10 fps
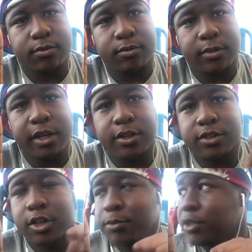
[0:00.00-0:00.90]
They
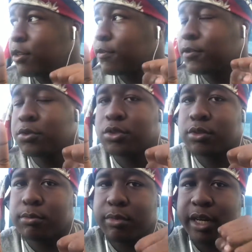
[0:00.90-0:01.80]
determined their future
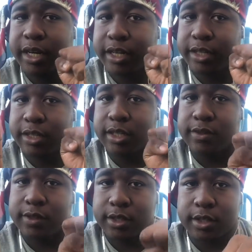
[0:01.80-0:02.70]
by
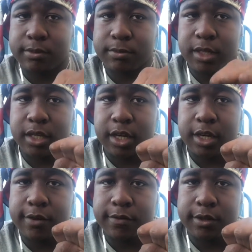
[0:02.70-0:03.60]
giving up. They
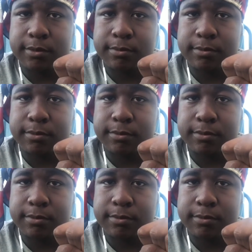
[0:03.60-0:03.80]
gave up.